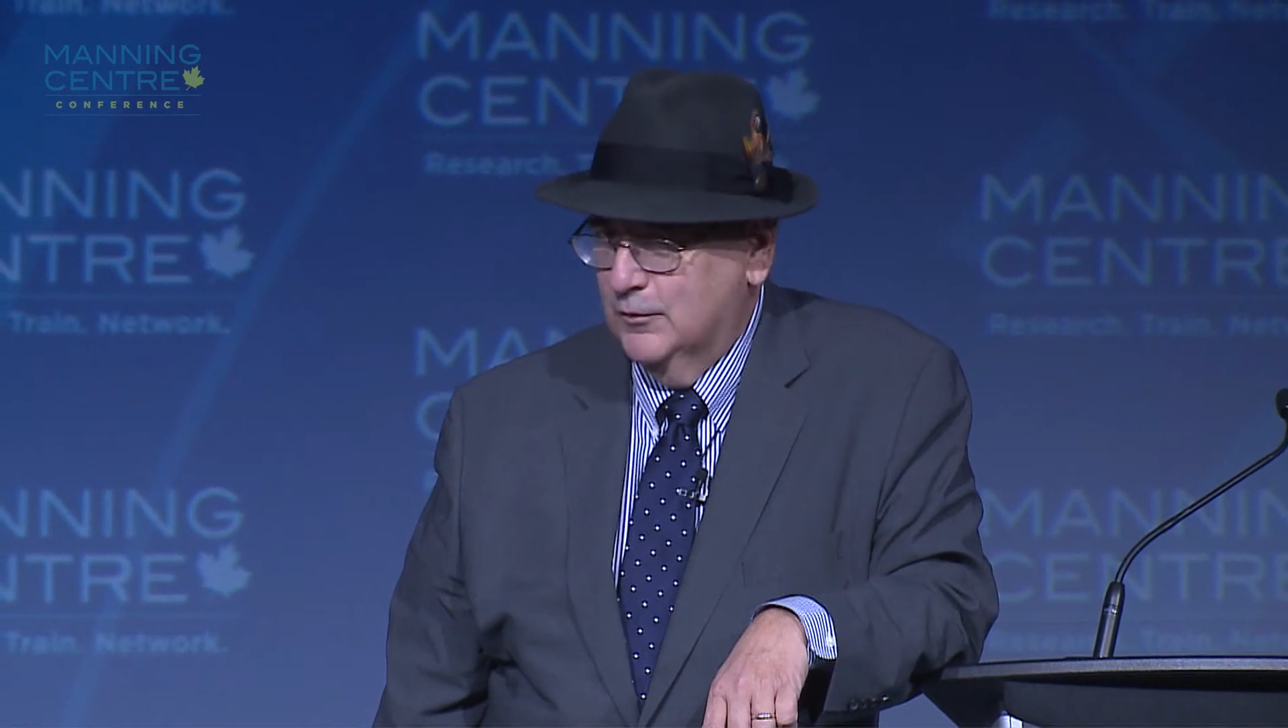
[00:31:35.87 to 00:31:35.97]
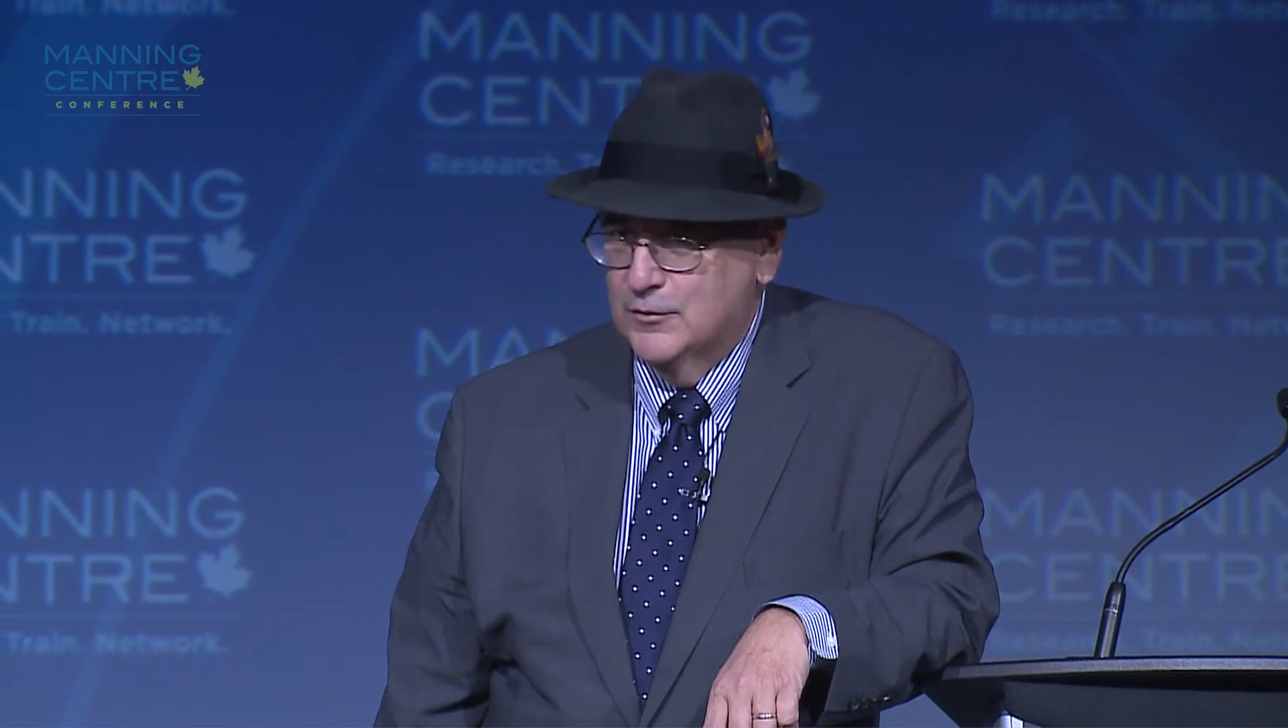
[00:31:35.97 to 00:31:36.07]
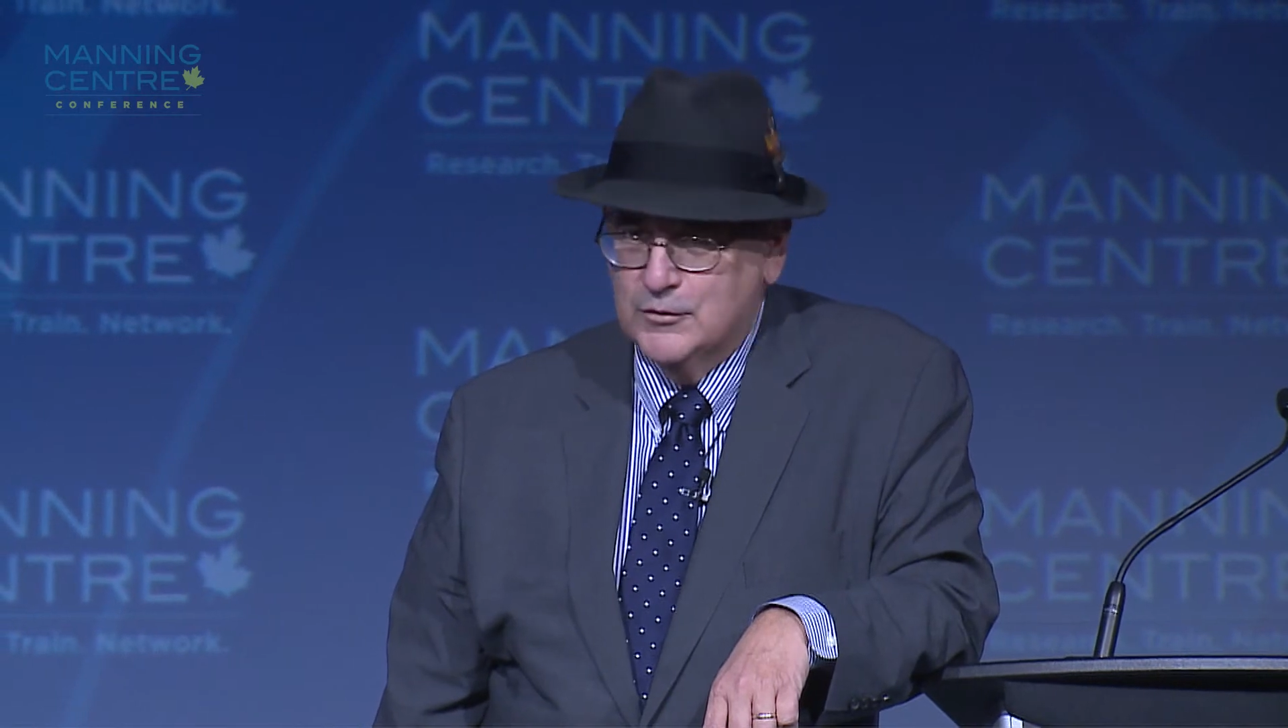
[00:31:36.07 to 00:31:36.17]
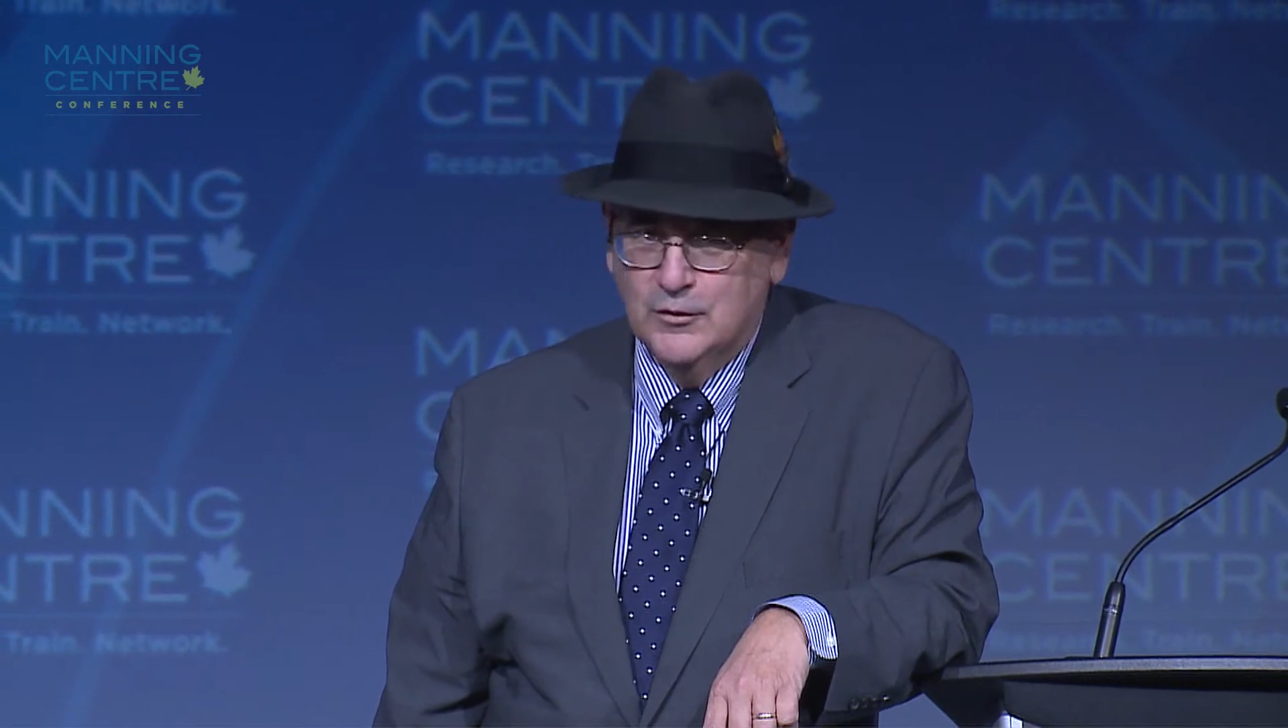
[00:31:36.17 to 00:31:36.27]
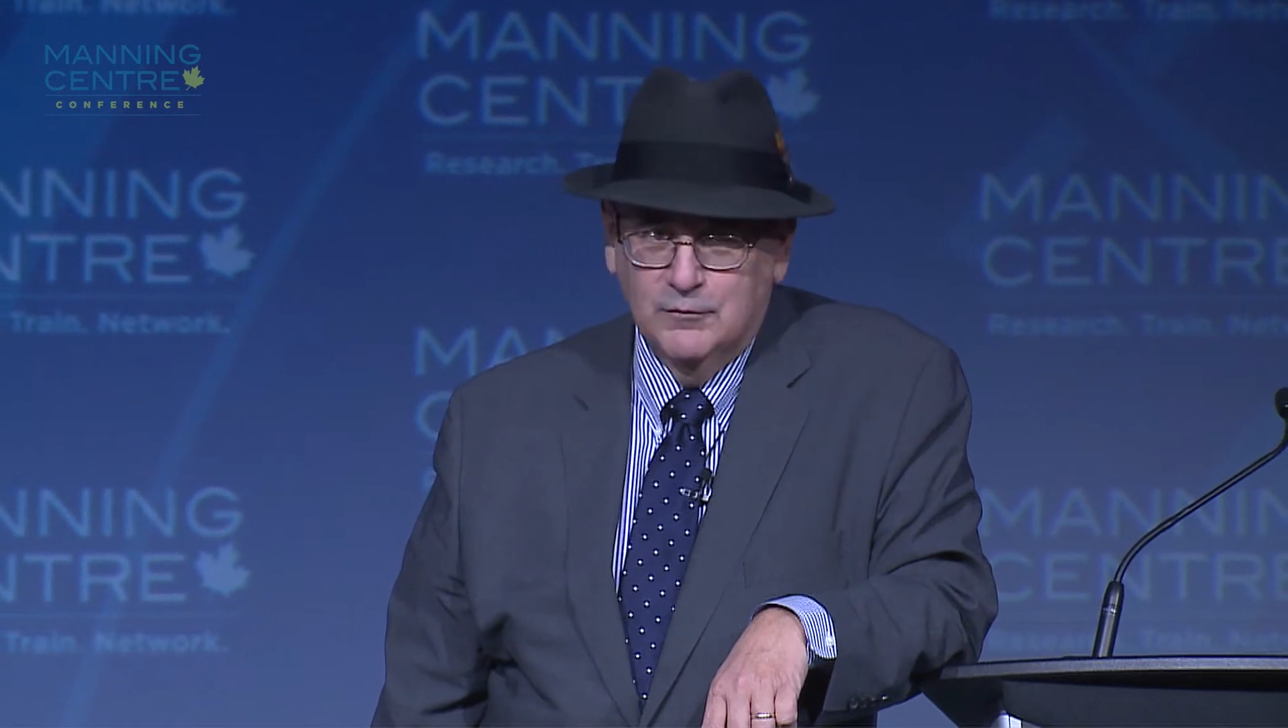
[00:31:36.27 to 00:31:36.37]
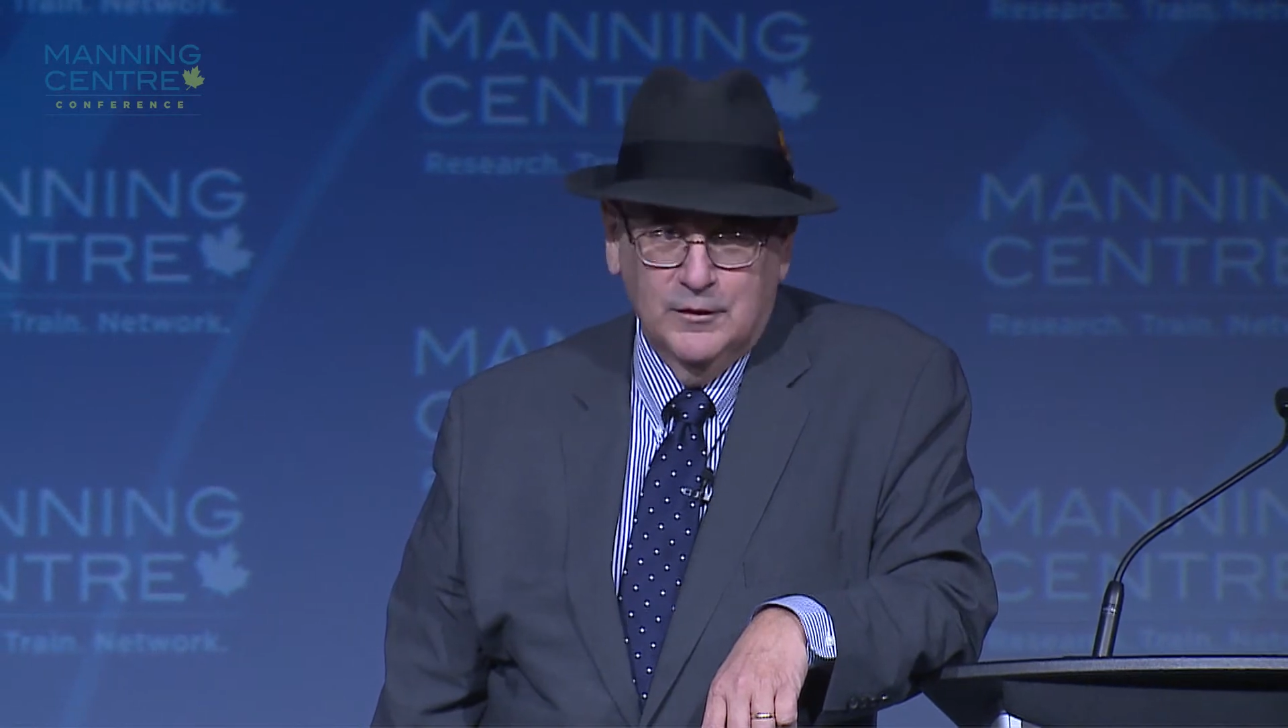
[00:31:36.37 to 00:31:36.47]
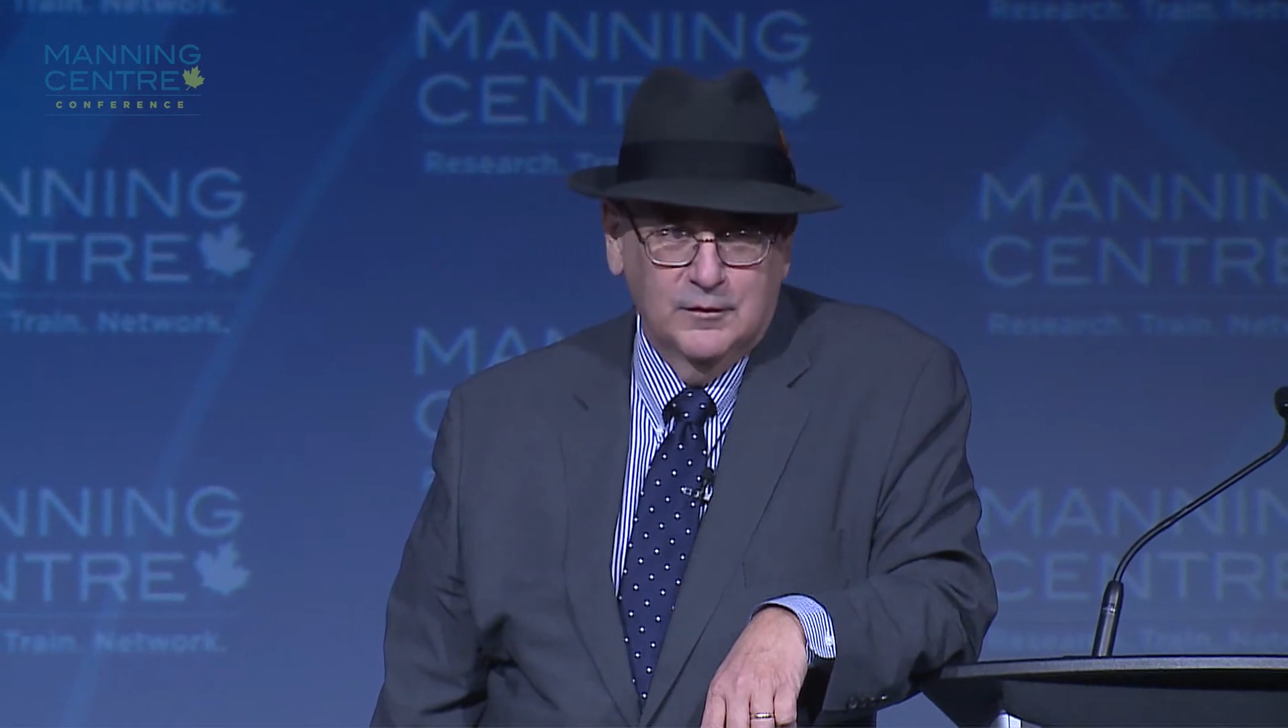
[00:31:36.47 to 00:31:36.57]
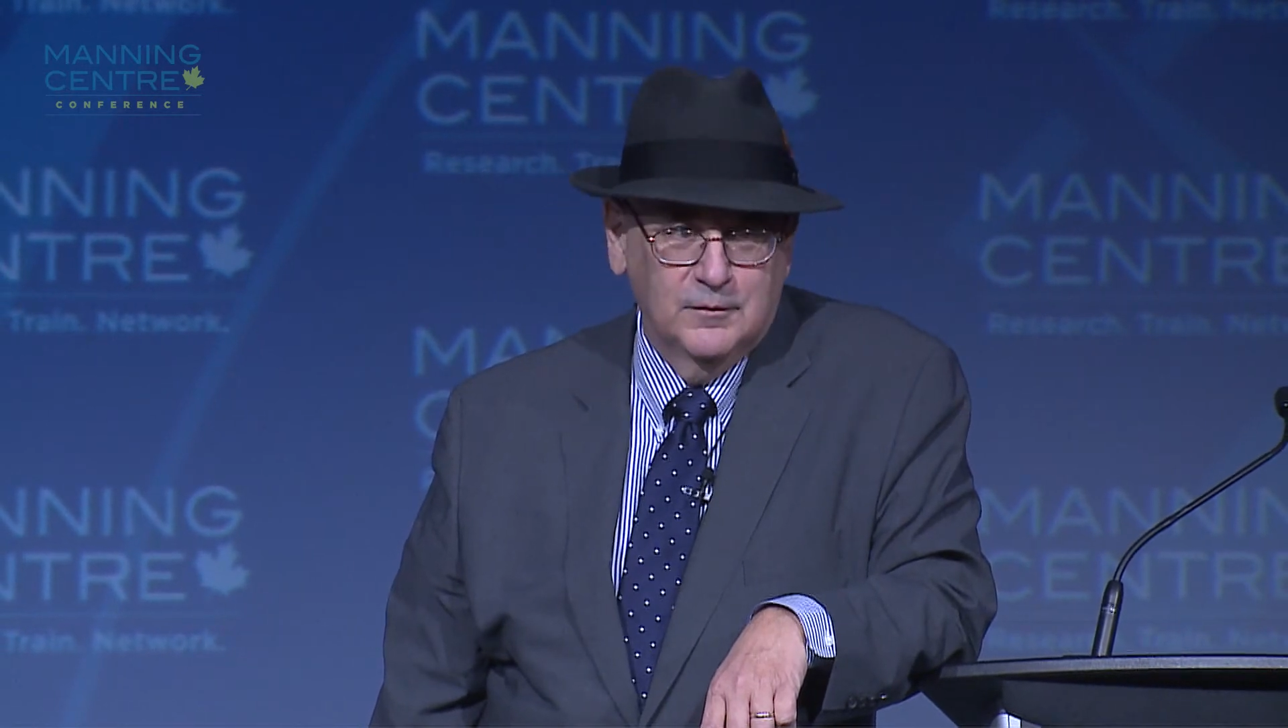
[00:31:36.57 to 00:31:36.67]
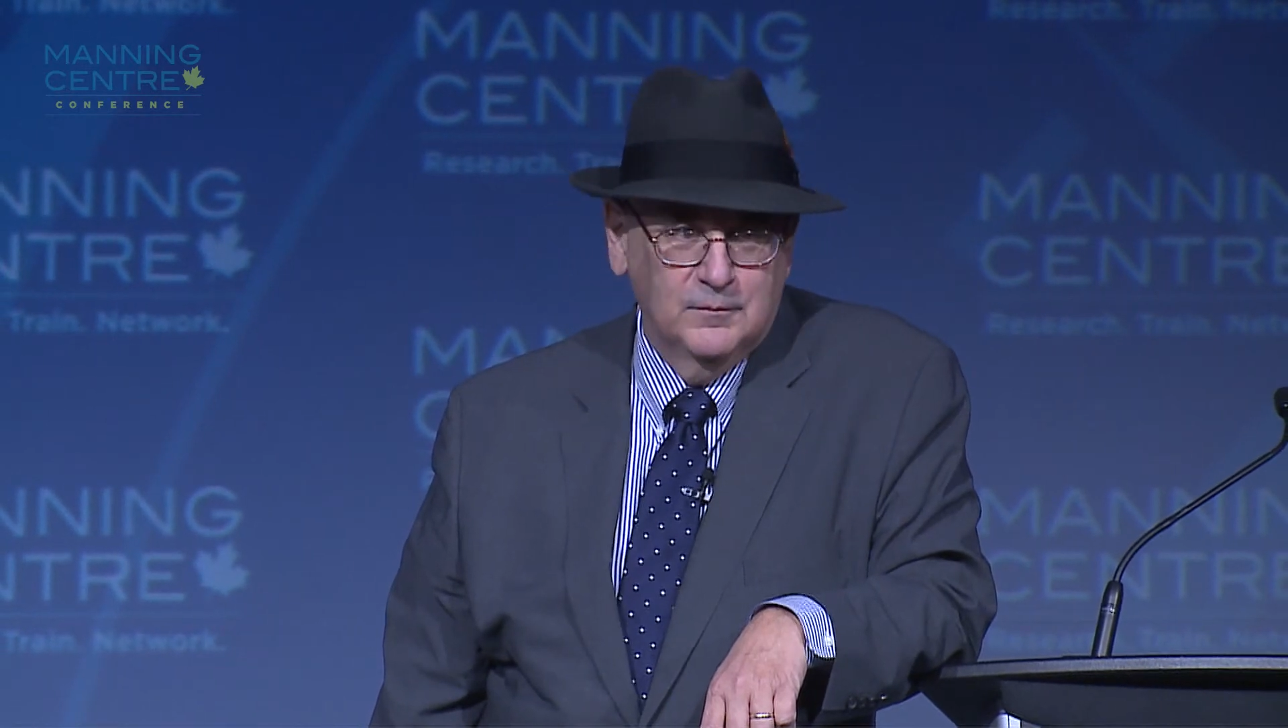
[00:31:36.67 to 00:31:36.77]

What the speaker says: deserve it.